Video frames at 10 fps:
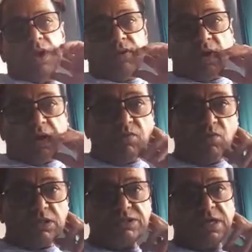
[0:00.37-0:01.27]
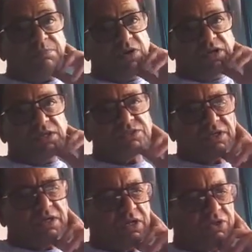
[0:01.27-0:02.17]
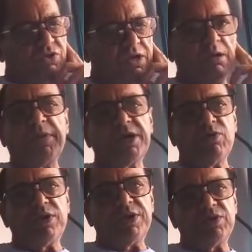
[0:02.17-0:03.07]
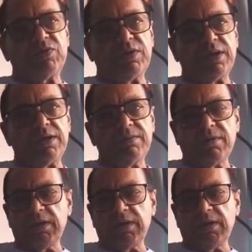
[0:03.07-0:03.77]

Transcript: Right, what's happened is I thought I'd make a video today.